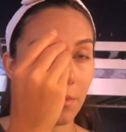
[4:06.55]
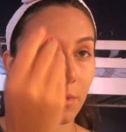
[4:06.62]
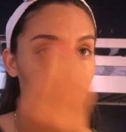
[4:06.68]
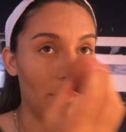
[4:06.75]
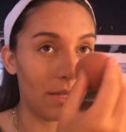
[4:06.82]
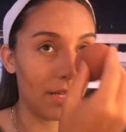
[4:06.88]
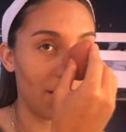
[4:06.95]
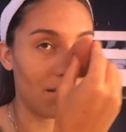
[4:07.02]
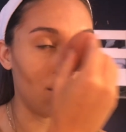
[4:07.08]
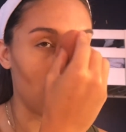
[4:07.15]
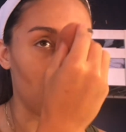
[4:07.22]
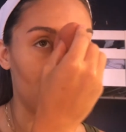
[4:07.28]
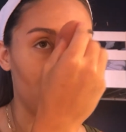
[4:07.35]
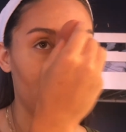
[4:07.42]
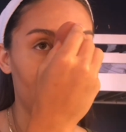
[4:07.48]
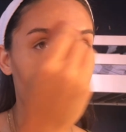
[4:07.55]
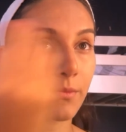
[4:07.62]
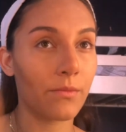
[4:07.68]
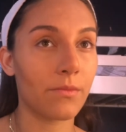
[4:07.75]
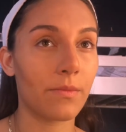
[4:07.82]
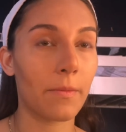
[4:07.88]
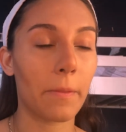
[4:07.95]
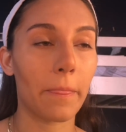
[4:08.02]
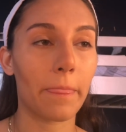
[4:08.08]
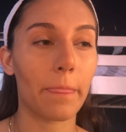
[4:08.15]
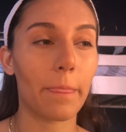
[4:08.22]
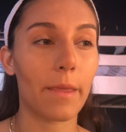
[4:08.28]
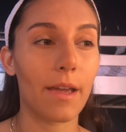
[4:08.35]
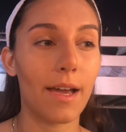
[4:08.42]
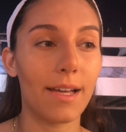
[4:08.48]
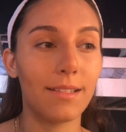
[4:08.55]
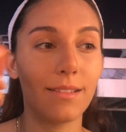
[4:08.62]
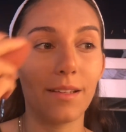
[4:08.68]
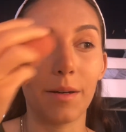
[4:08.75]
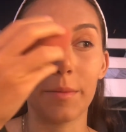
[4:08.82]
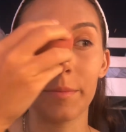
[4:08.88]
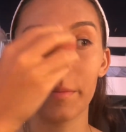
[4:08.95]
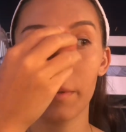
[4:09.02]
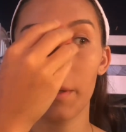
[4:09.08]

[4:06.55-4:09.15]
We played heads up,